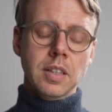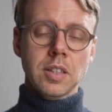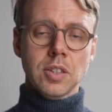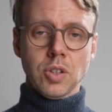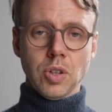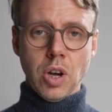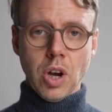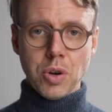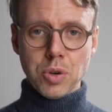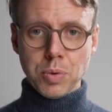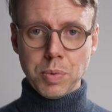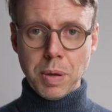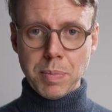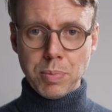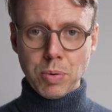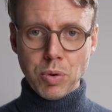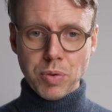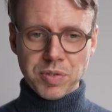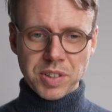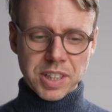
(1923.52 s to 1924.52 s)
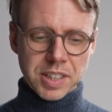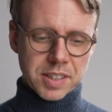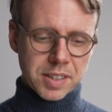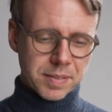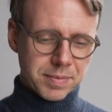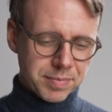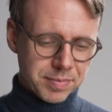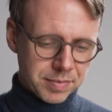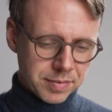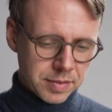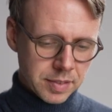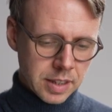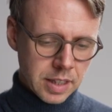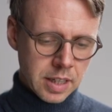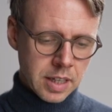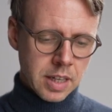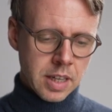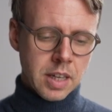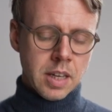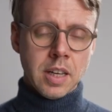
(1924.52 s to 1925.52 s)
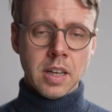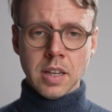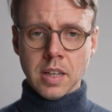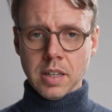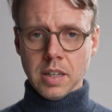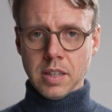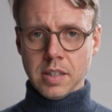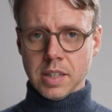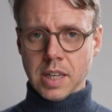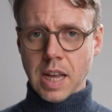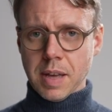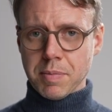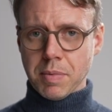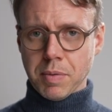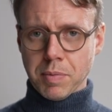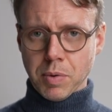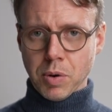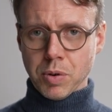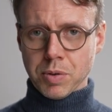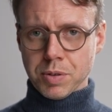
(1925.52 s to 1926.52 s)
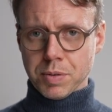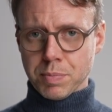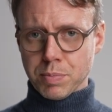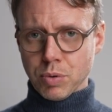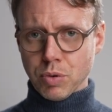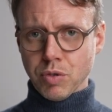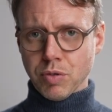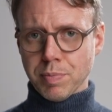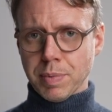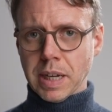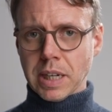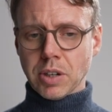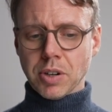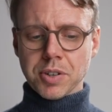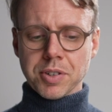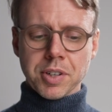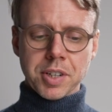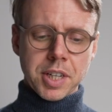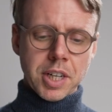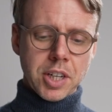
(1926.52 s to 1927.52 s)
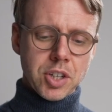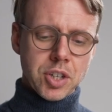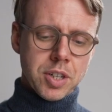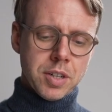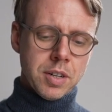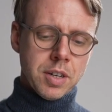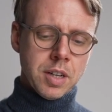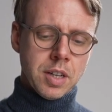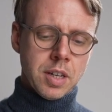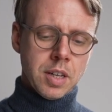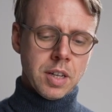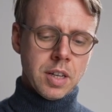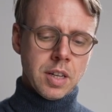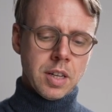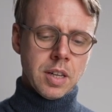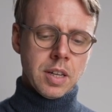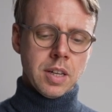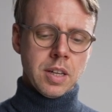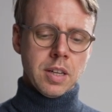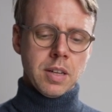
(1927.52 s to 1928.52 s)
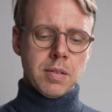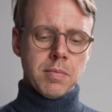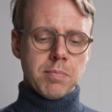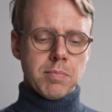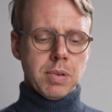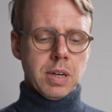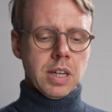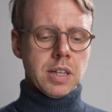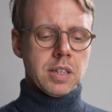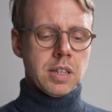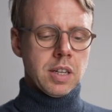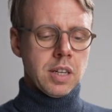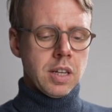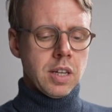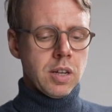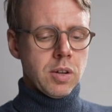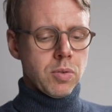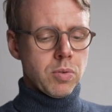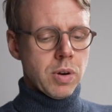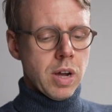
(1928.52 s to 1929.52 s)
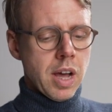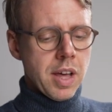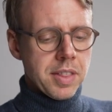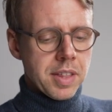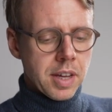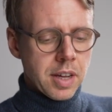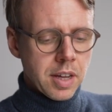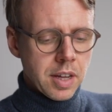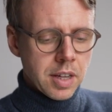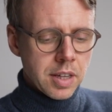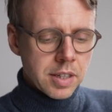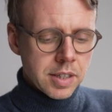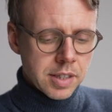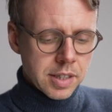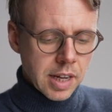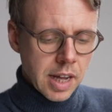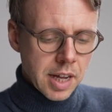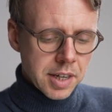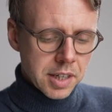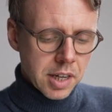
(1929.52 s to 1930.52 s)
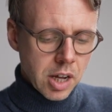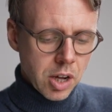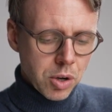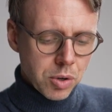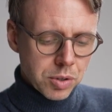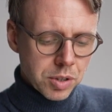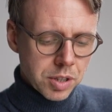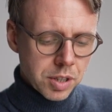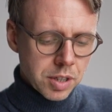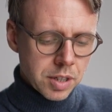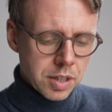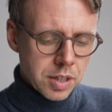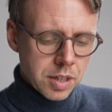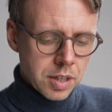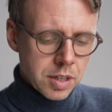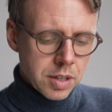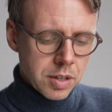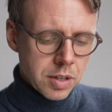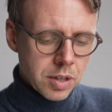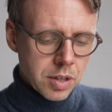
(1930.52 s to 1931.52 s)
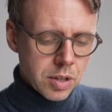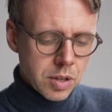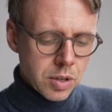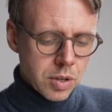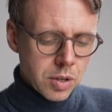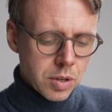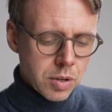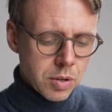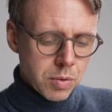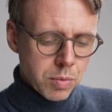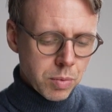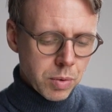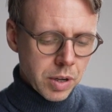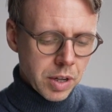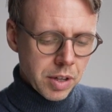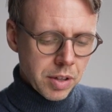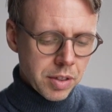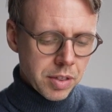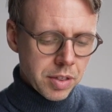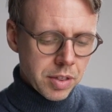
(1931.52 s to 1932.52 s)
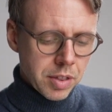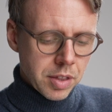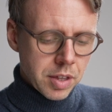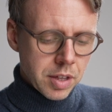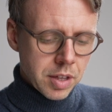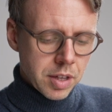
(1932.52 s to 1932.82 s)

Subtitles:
So how do we prove this? This time we won't prove by contradiction, but rather start out with